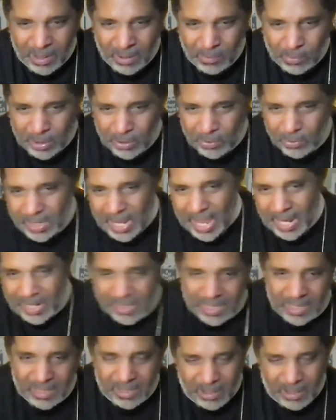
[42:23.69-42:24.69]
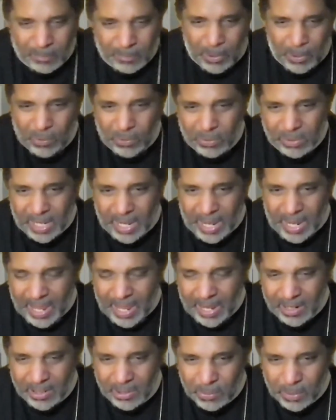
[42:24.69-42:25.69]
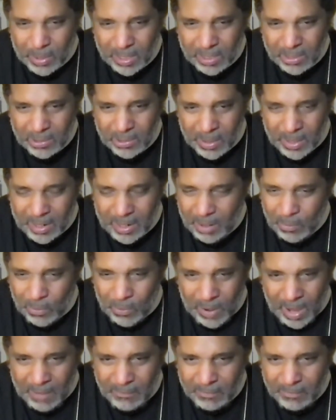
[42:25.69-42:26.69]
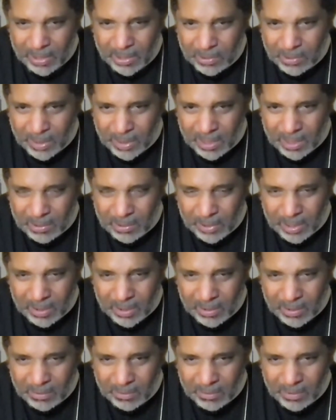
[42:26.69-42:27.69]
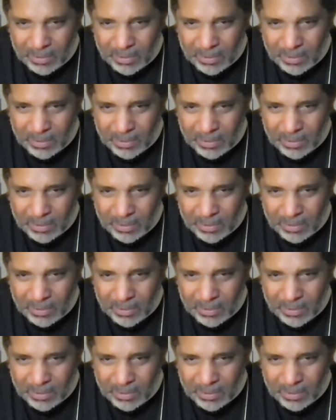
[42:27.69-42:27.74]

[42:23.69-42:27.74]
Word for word: will lose access to the polls they had in 2020. They won't have them in 2022.